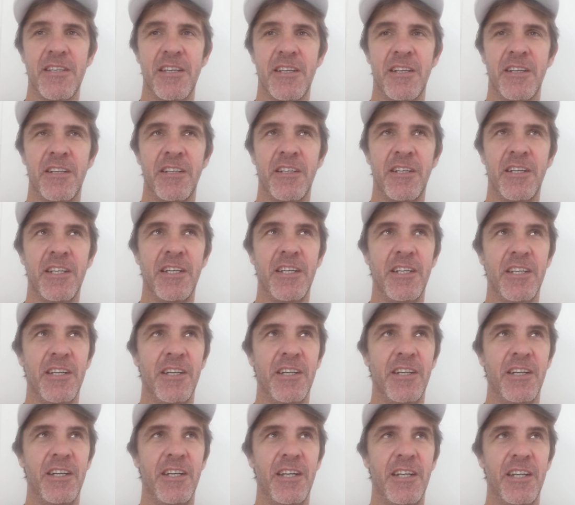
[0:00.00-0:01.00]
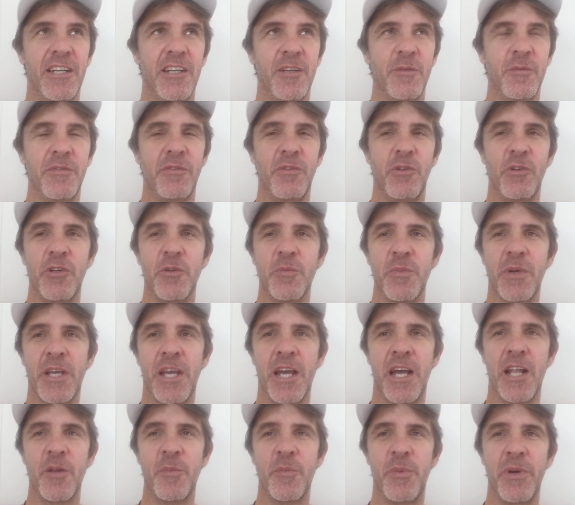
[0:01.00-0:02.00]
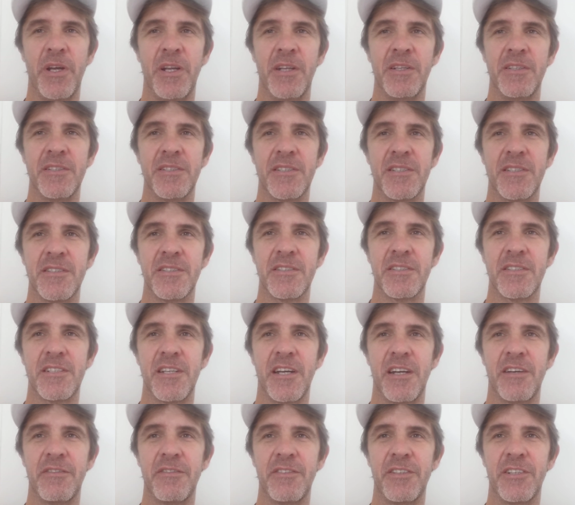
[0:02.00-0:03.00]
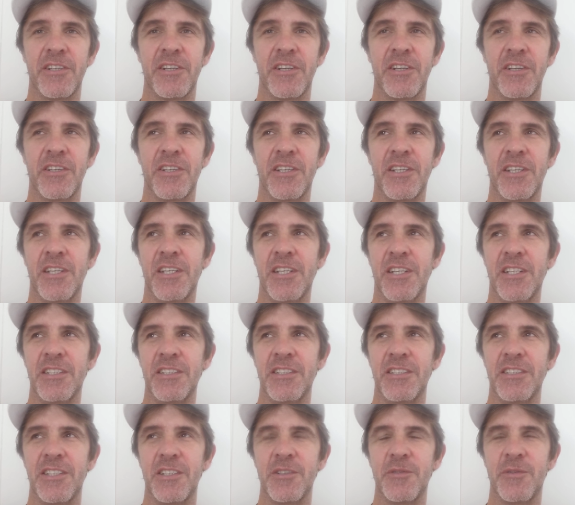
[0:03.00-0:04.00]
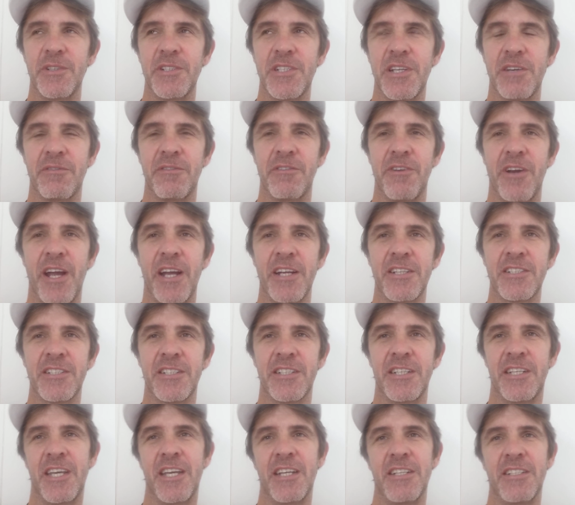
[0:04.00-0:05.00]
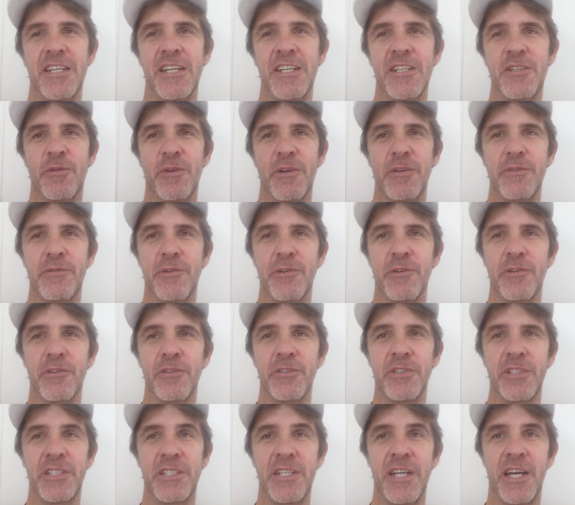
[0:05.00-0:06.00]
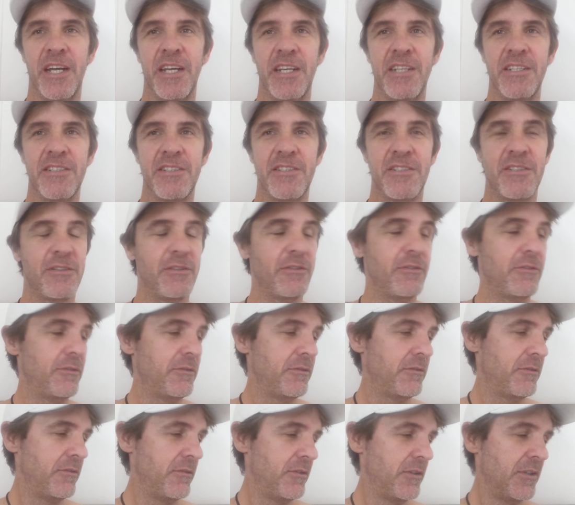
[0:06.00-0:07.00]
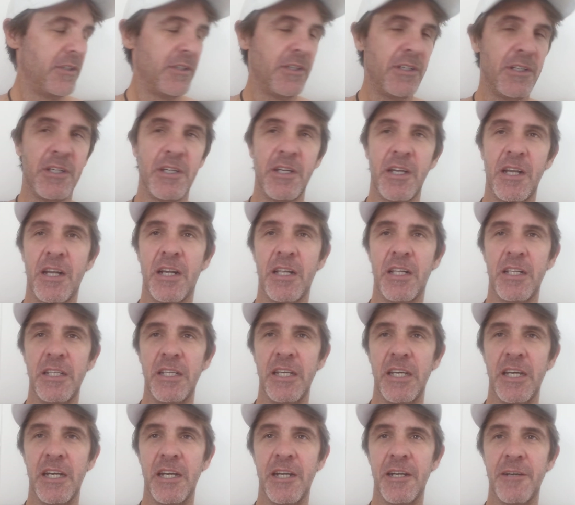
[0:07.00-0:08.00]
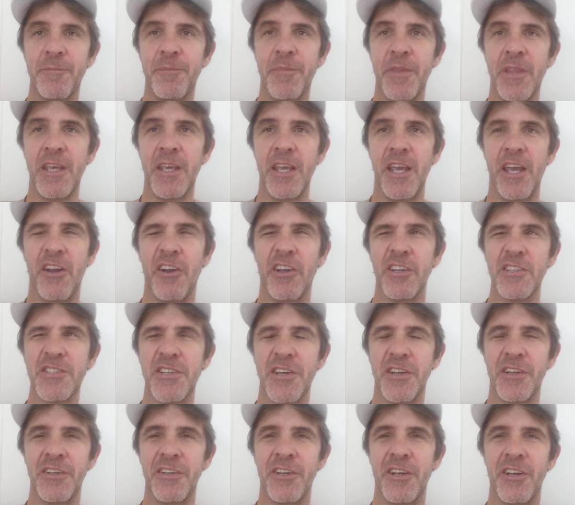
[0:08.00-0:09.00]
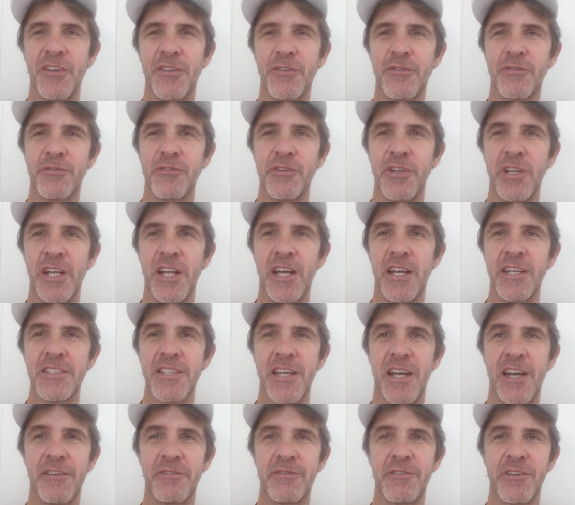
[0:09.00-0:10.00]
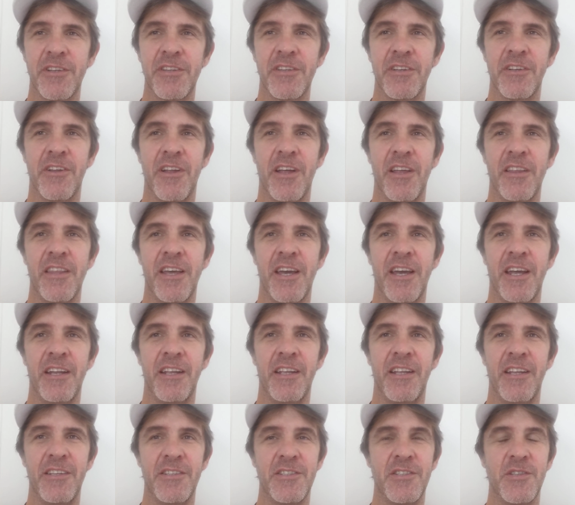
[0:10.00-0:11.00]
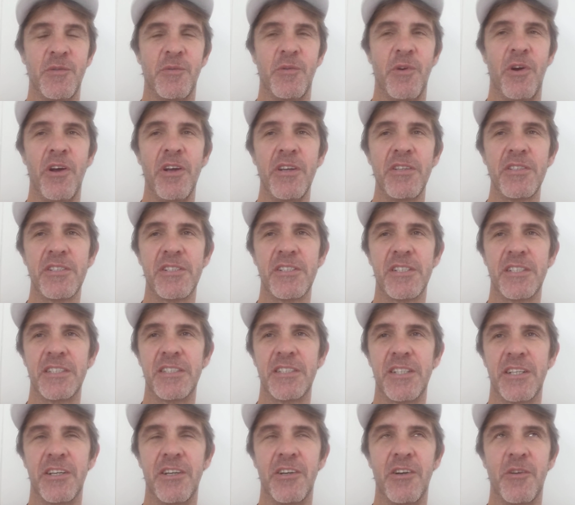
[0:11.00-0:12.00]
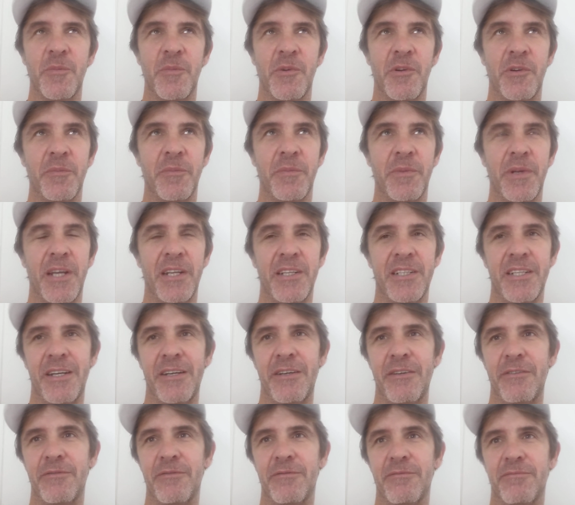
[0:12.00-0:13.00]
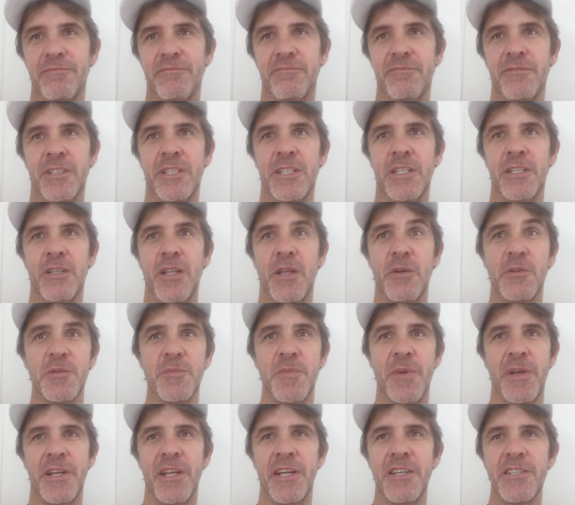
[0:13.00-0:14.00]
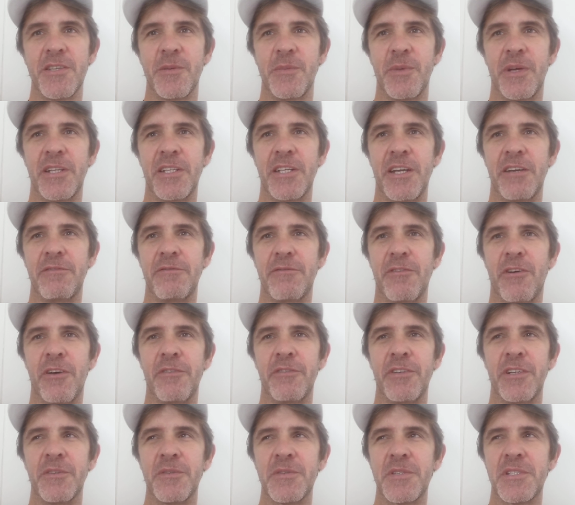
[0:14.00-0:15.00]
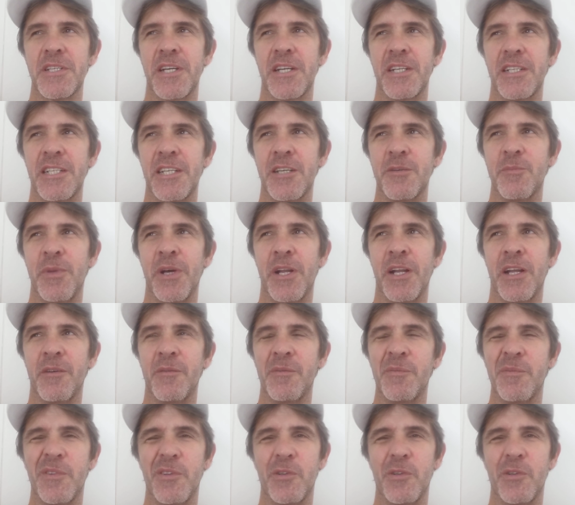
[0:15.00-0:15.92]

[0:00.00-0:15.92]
And if you look at Michaela Peterson's stuff, she says once you have a reaction, it can take 24 days to clear. And I certainly know 3 days after anything like that, it is the worst. So I'm on about that was Monday, so about day 5 now. I'm starting to get better.